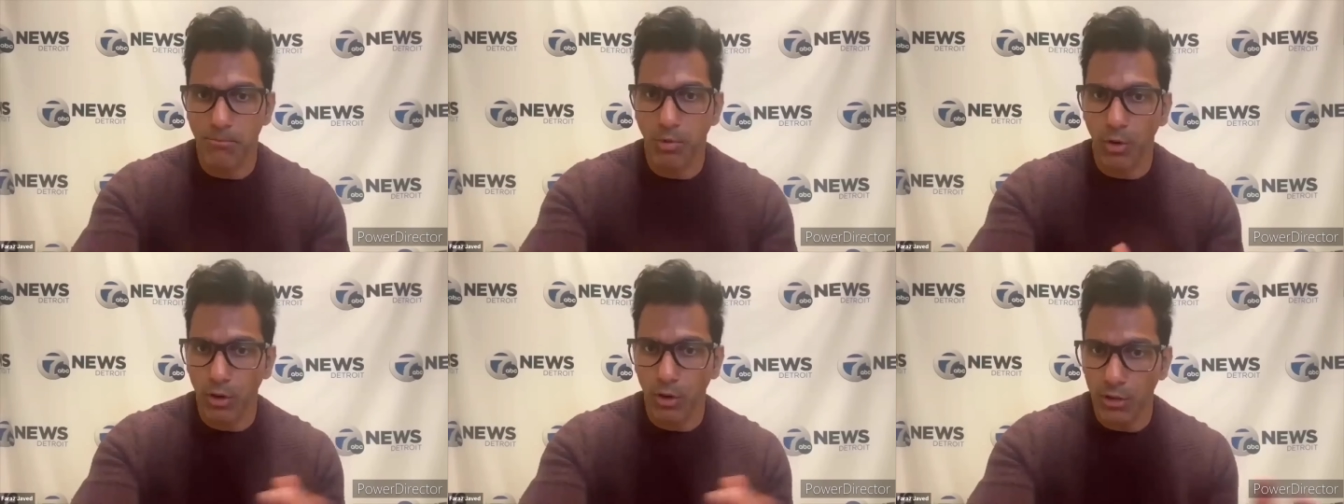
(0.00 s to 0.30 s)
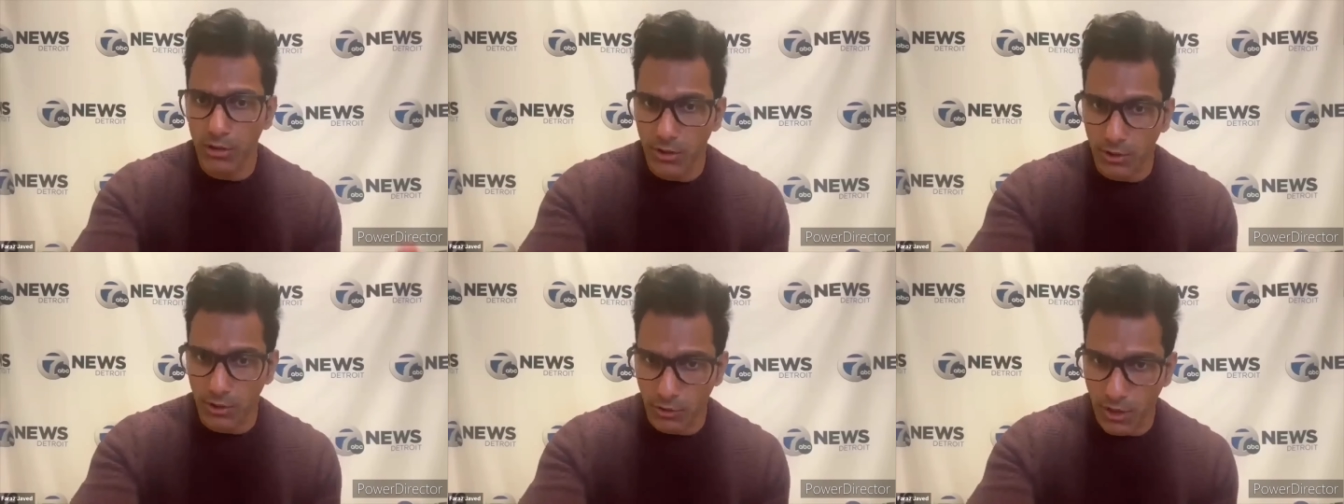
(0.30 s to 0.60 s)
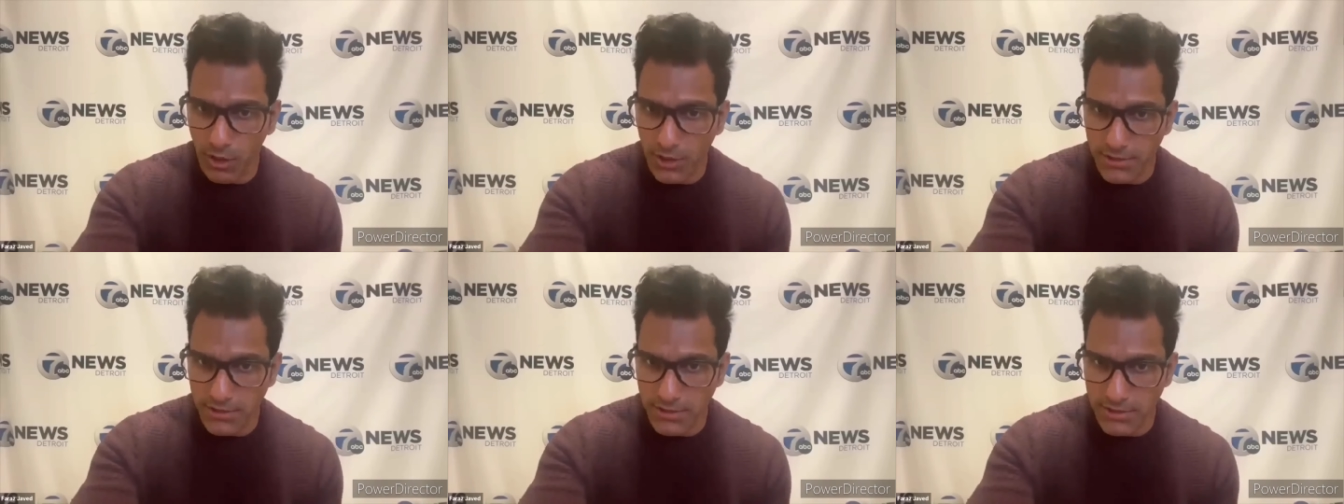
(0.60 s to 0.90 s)
pulled
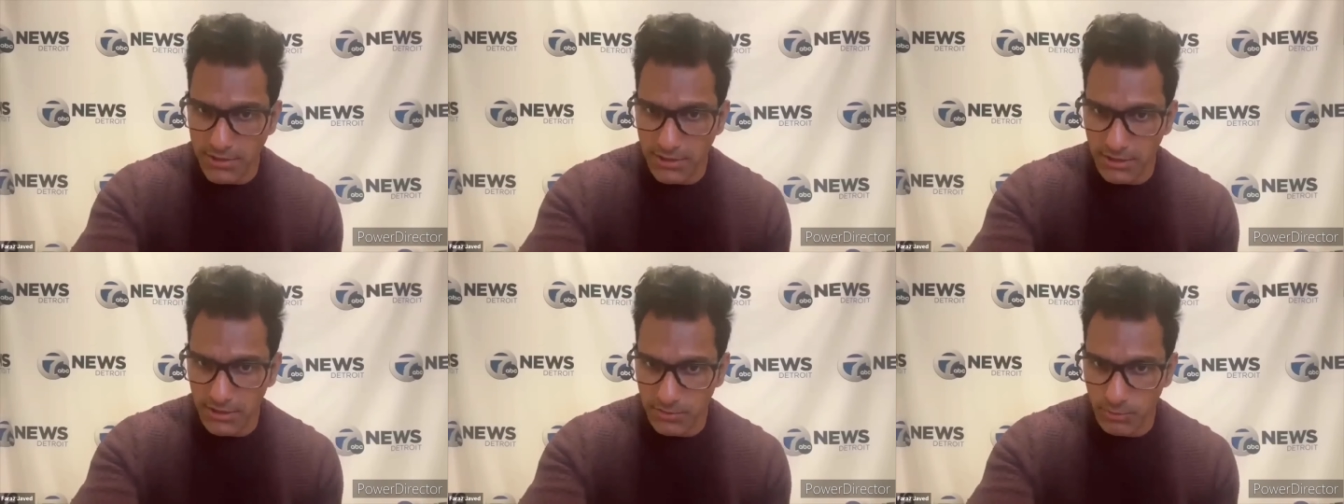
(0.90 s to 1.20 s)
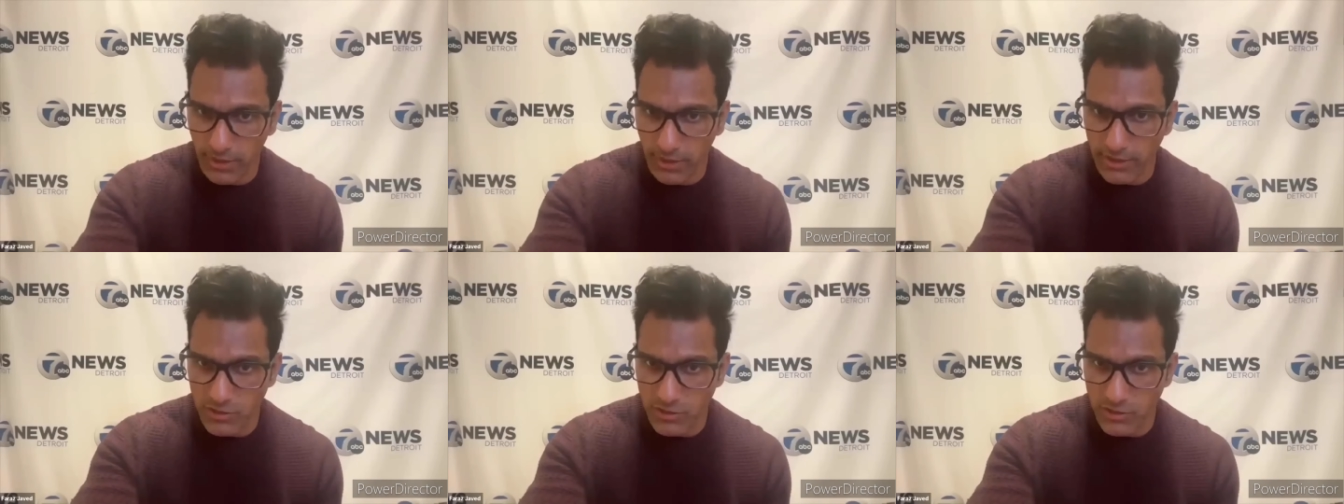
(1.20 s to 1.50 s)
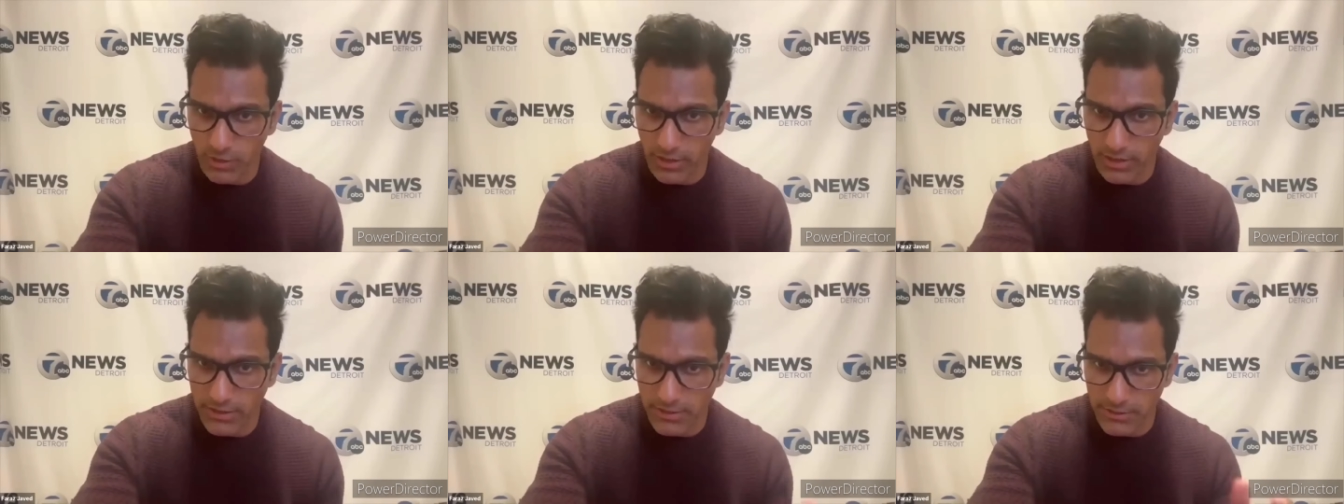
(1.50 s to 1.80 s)
across
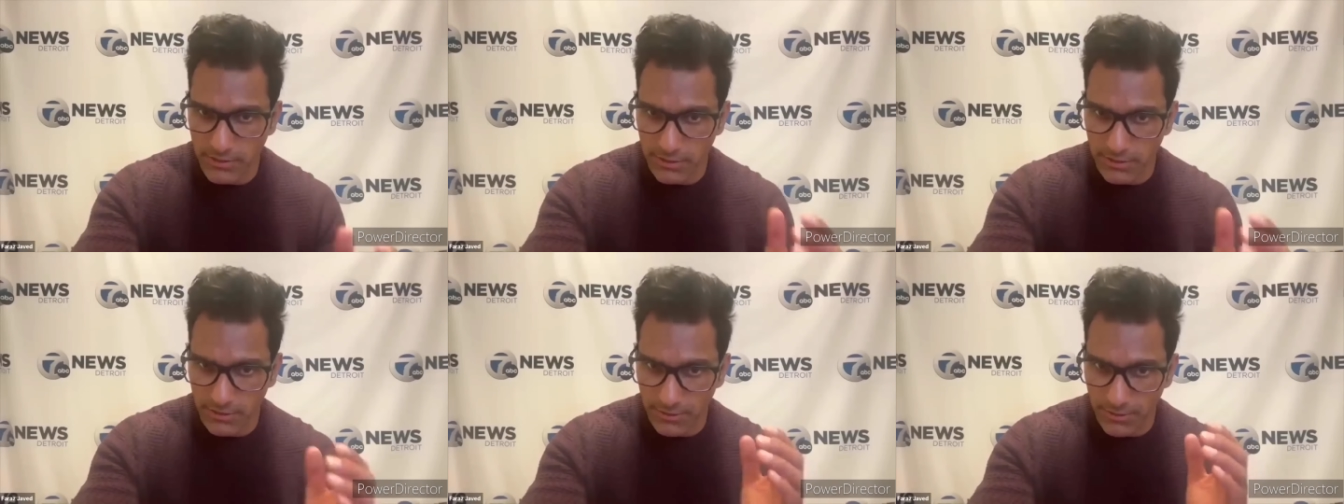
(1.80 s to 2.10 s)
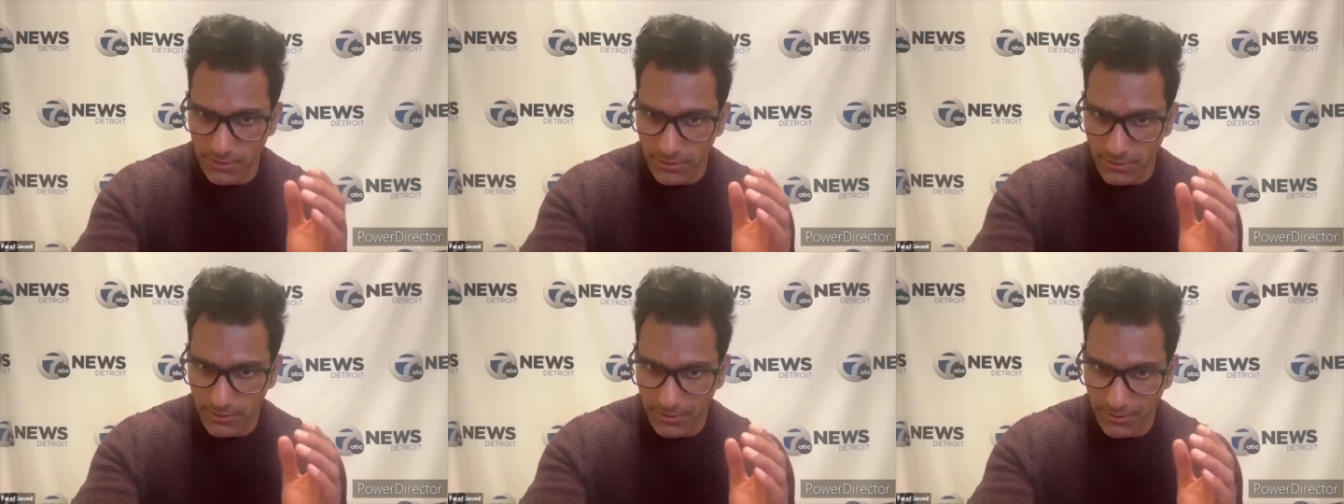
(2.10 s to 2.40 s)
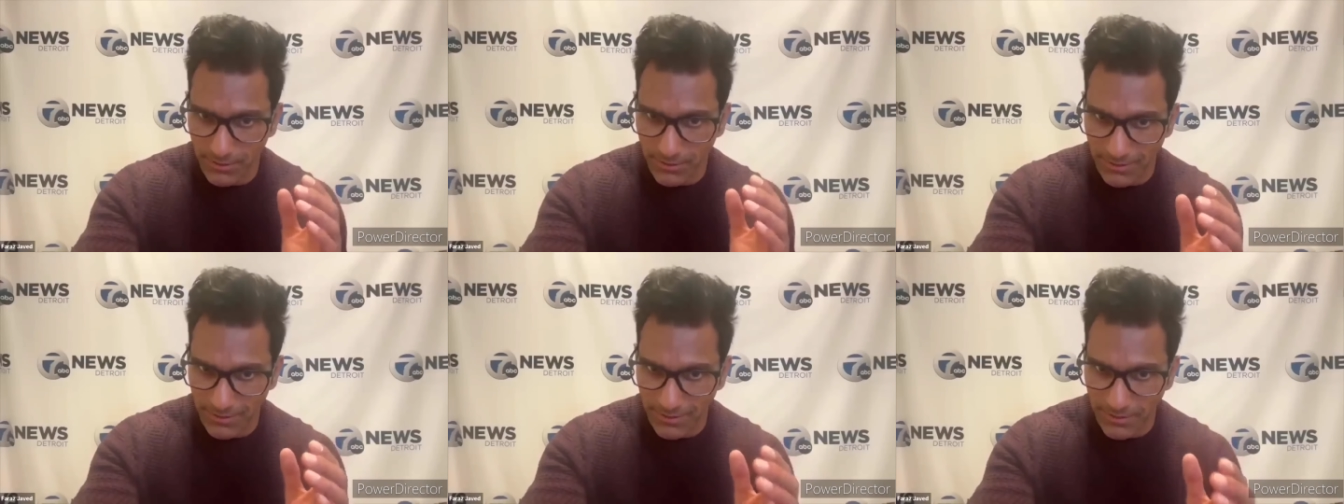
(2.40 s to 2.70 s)
expressways
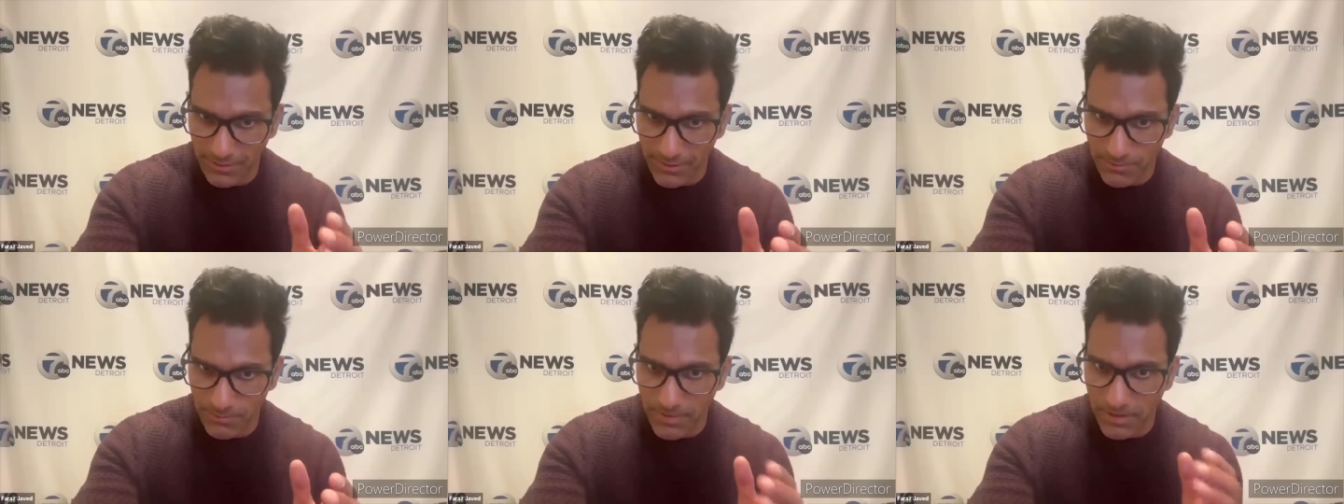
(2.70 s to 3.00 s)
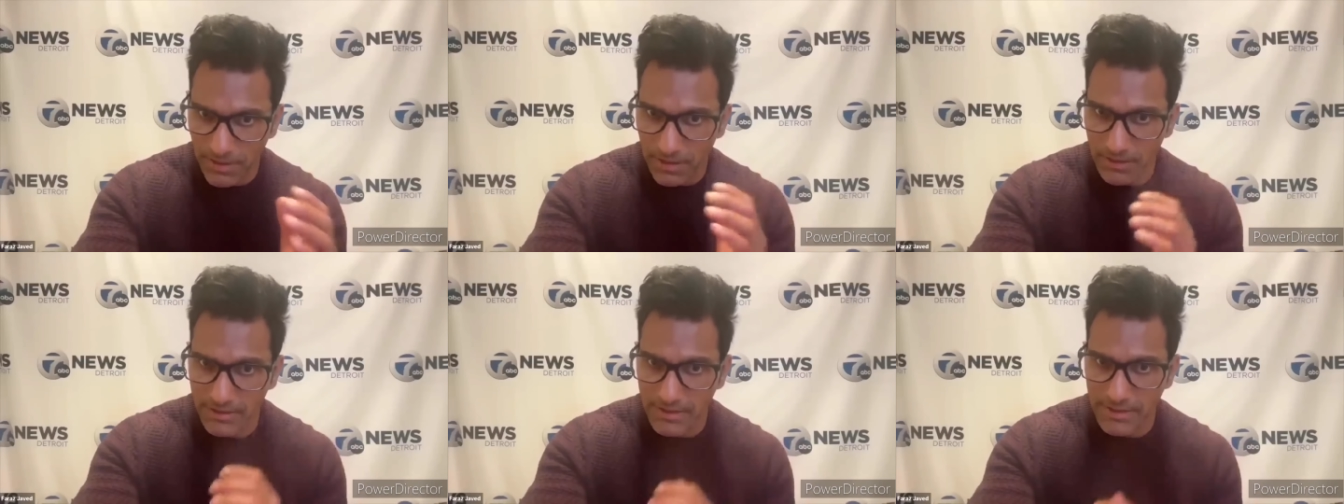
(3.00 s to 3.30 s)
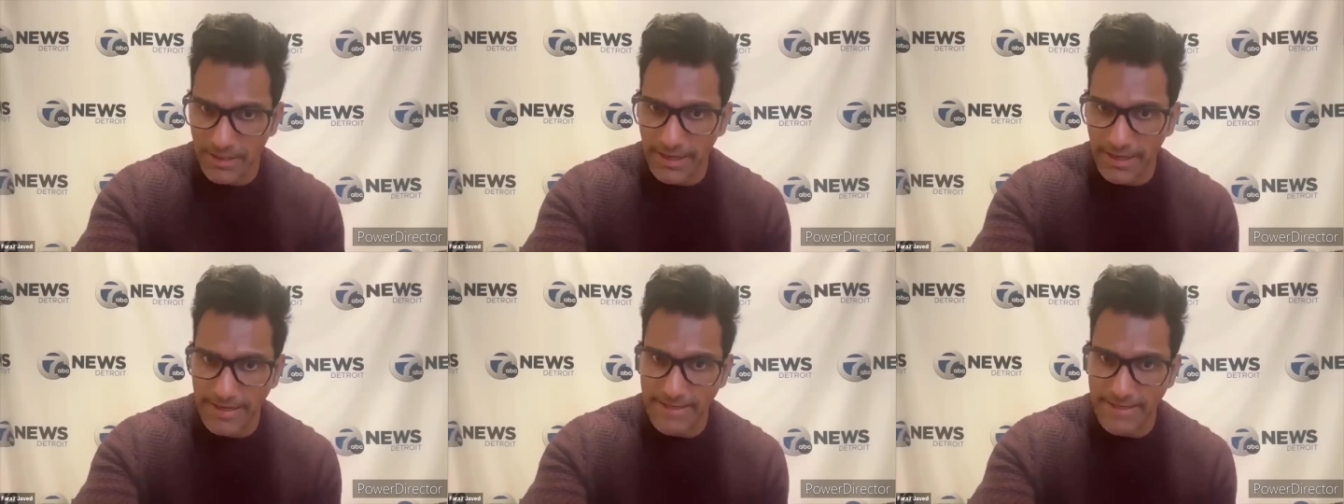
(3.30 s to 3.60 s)
in the middle
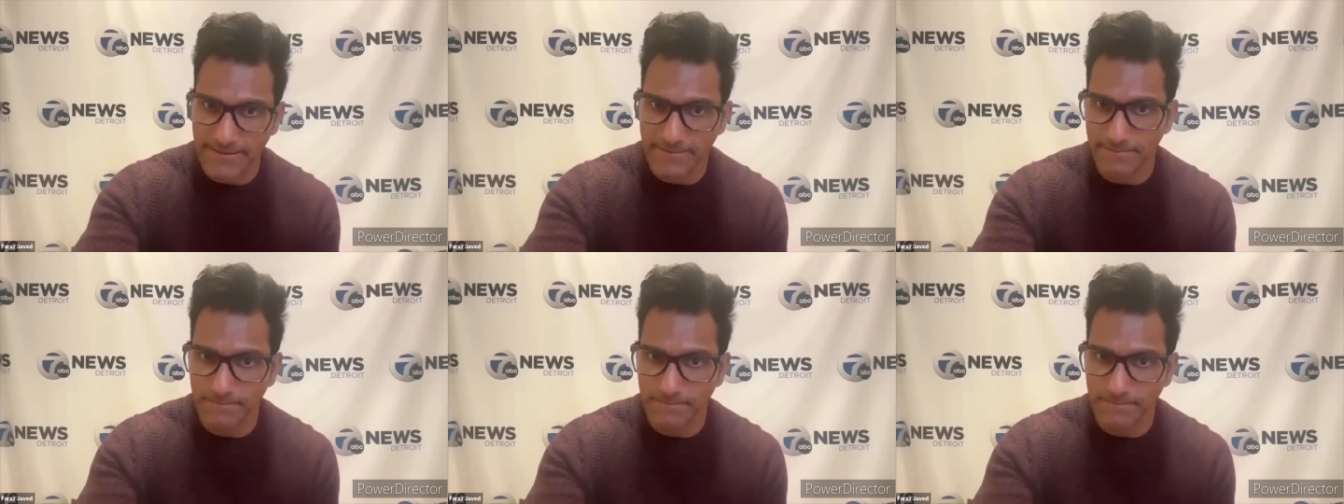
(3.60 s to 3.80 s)
of the night?